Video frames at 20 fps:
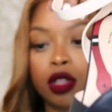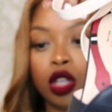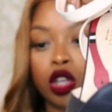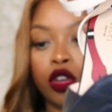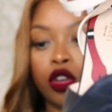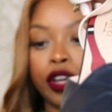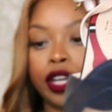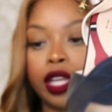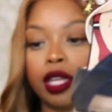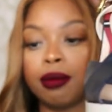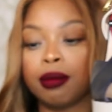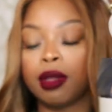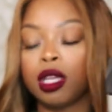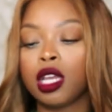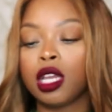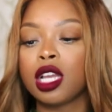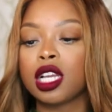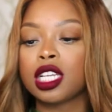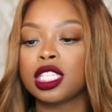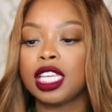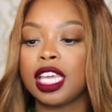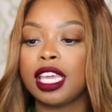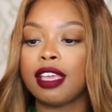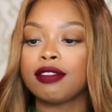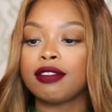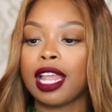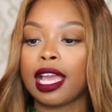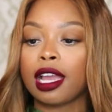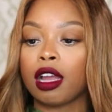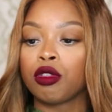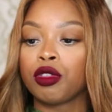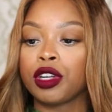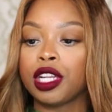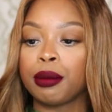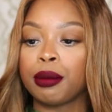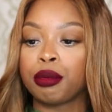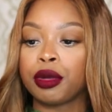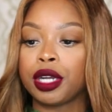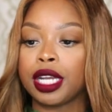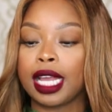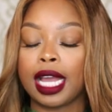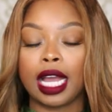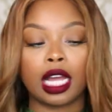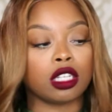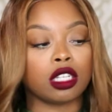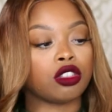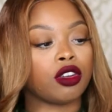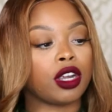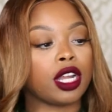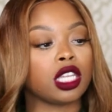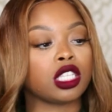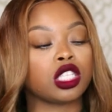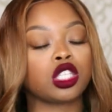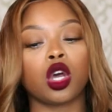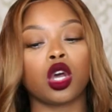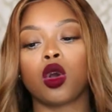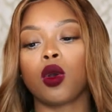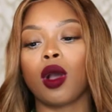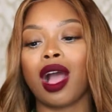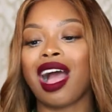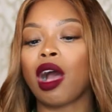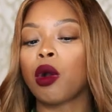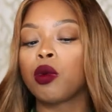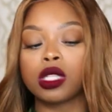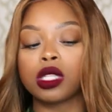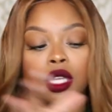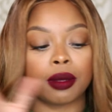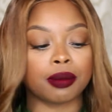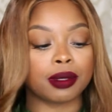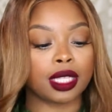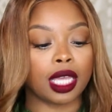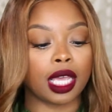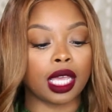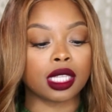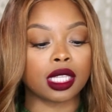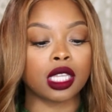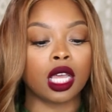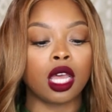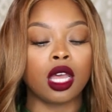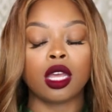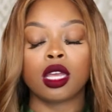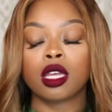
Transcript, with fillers: cream, because it gives like a really pretty contrast. So I was obsessed.